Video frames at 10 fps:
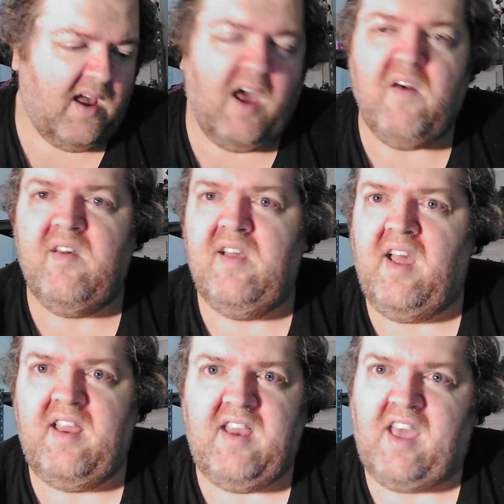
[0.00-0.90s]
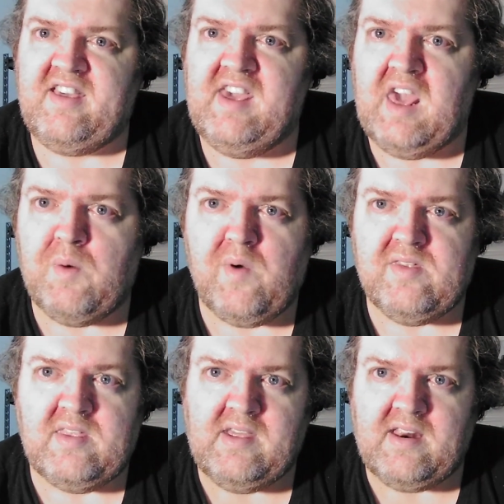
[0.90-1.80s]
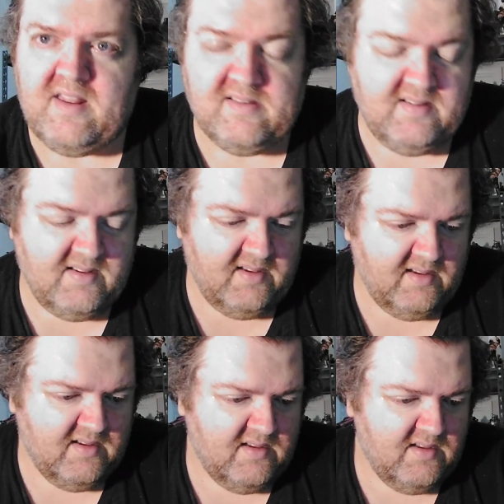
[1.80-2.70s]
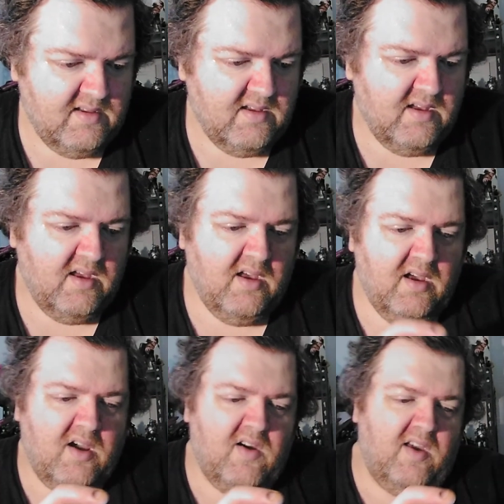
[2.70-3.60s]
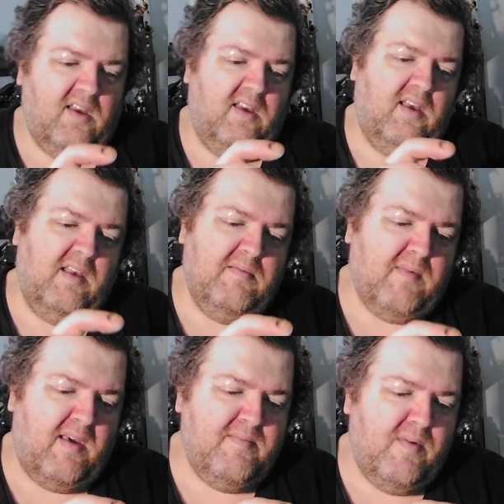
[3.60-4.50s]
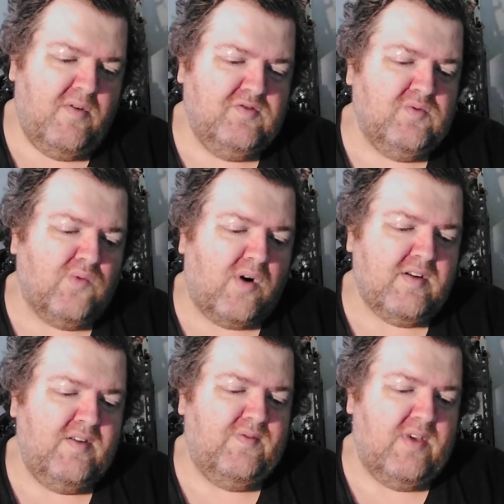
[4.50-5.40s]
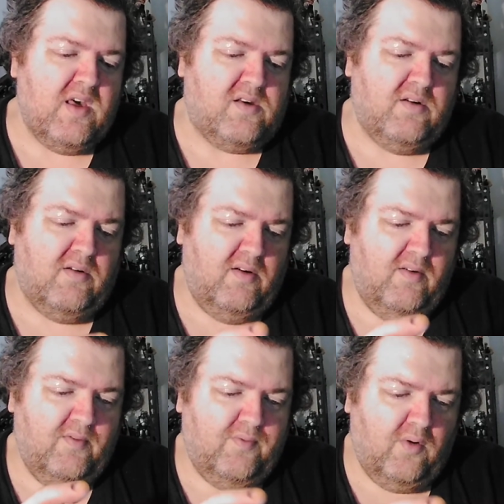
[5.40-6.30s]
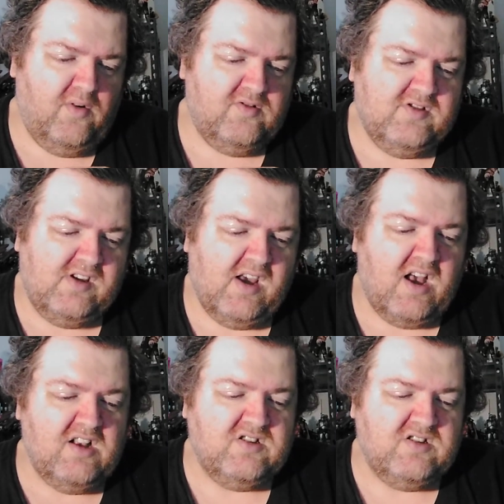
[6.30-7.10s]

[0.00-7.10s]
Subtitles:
I can't wait to get it. All right, in my most wanted vehicle for G.I.